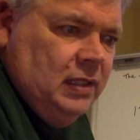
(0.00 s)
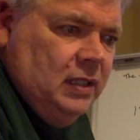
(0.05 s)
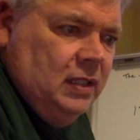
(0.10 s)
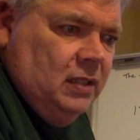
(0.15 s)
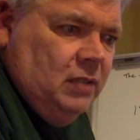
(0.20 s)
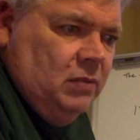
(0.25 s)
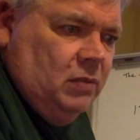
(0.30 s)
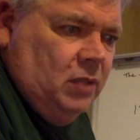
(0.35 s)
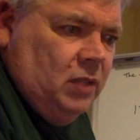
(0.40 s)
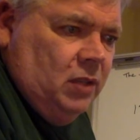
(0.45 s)

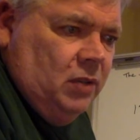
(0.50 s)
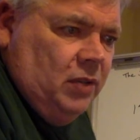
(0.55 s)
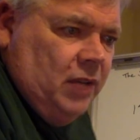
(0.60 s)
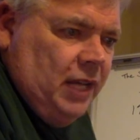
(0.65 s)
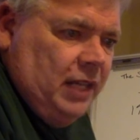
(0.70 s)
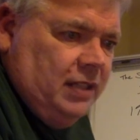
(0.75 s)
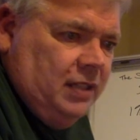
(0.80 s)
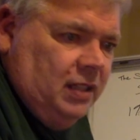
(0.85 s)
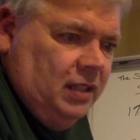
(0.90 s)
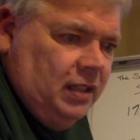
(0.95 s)
we'll go
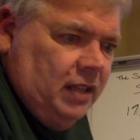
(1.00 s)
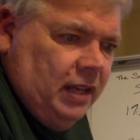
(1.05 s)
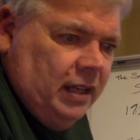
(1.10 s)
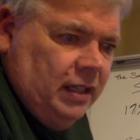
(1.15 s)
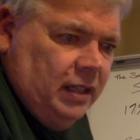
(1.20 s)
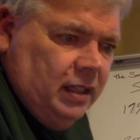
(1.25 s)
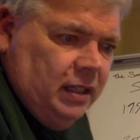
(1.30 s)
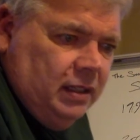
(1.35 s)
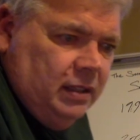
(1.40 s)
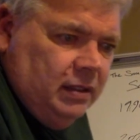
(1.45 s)

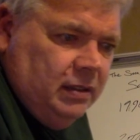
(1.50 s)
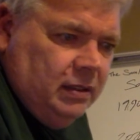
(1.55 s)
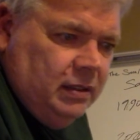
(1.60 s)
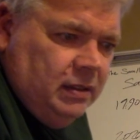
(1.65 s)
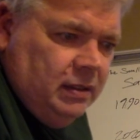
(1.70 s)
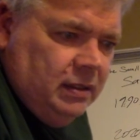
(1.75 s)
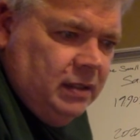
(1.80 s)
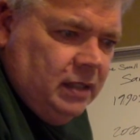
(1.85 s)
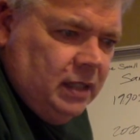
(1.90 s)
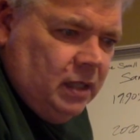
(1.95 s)
1990.
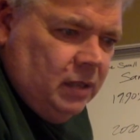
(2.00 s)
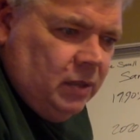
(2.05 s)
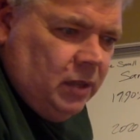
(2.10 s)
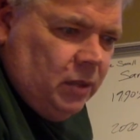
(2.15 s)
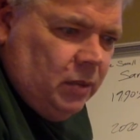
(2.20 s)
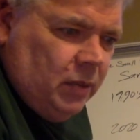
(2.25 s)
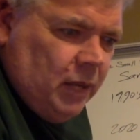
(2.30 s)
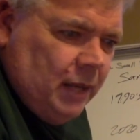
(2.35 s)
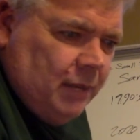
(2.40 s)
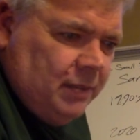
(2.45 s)
I want to
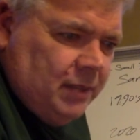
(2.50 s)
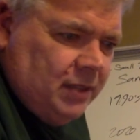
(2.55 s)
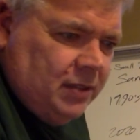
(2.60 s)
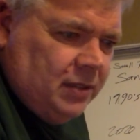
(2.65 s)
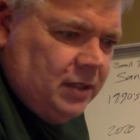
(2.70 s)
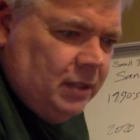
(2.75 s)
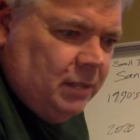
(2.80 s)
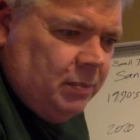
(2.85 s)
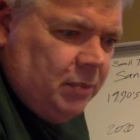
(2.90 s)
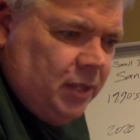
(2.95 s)
wrap this
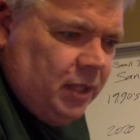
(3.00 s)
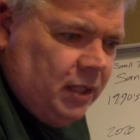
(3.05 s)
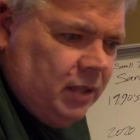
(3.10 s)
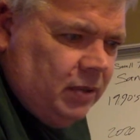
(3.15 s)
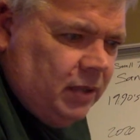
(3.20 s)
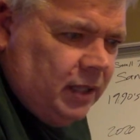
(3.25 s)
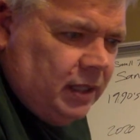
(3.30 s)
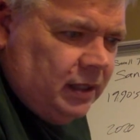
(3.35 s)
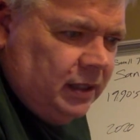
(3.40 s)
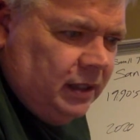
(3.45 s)
up pretty
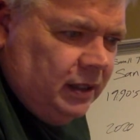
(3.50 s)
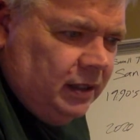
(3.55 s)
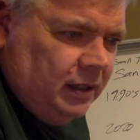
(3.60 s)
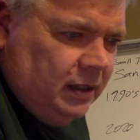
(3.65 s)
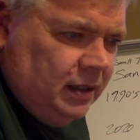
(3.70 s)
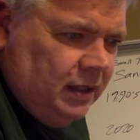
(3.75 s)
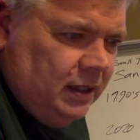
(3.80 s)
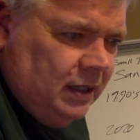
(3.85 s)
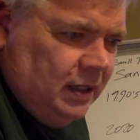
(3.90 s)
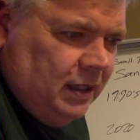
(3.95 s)
quickly.
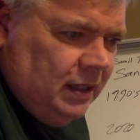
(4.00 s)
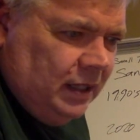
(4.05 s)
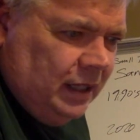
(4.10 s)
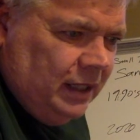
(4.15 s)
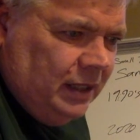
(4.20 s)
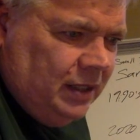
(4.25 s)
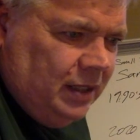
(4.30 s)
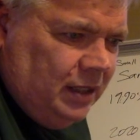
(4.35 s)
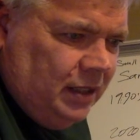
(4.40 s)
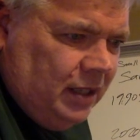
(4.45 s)

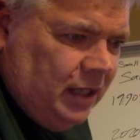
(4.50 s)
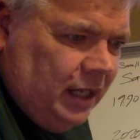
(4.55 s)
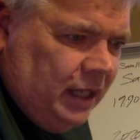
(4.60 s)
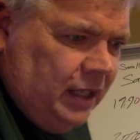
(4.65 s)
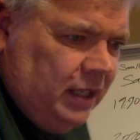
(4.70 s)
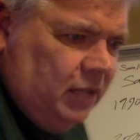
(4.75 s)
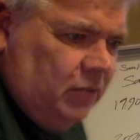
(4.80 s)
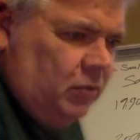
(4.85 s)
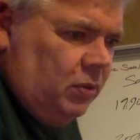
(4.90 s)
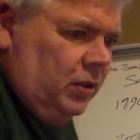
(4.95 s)

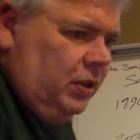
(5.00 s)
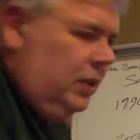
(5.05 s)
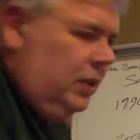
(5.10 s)
1990, we're at